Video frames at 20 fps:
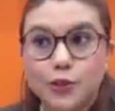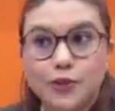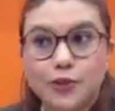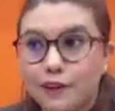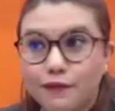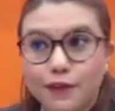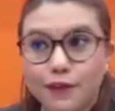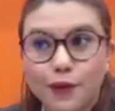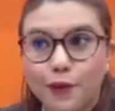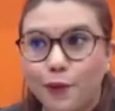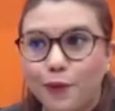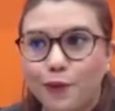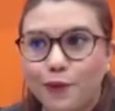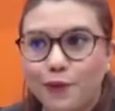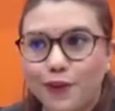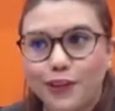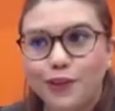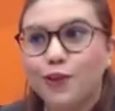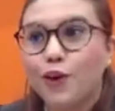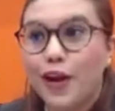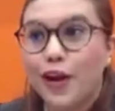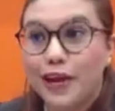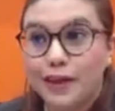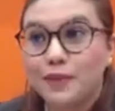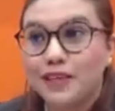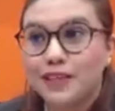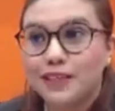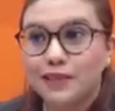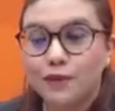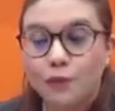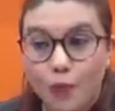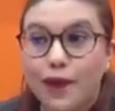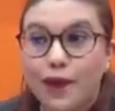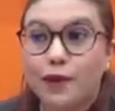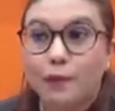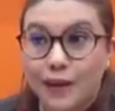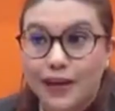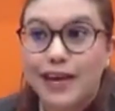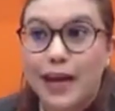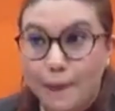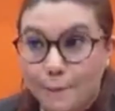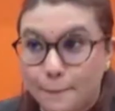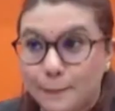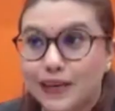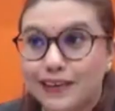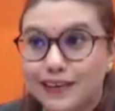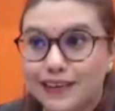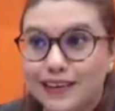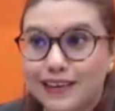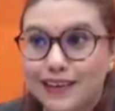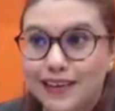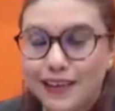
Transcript: You never know when you're admitted what might happen.